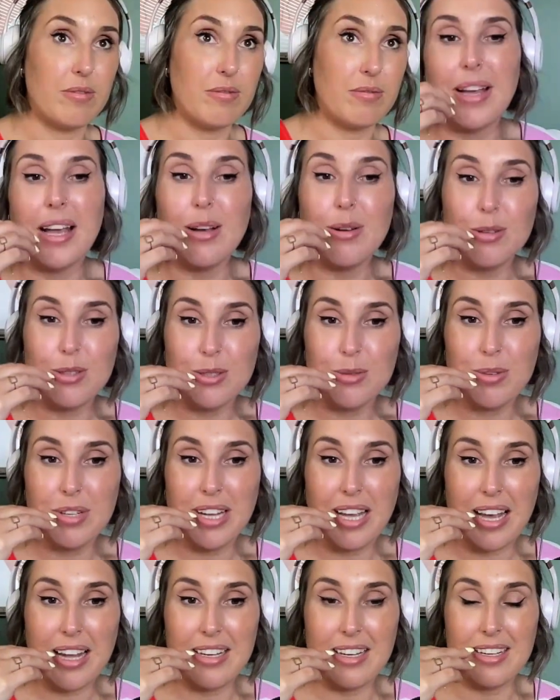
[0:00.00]
I also want to
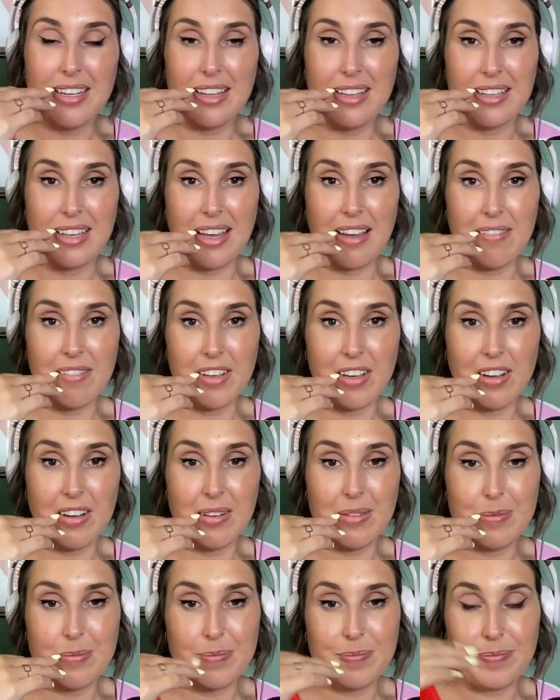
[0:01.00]
add another caveat.
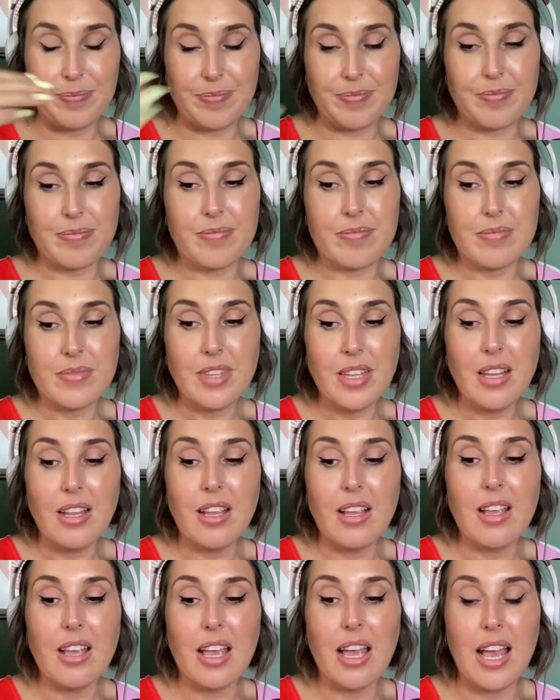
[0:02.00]

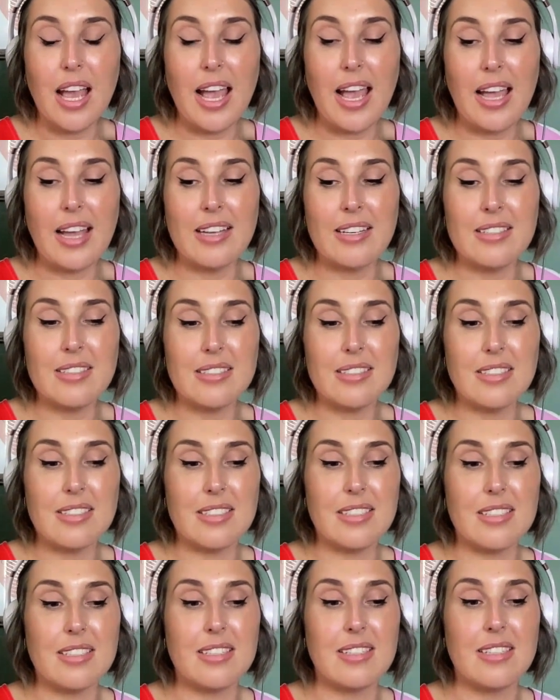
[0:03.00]
And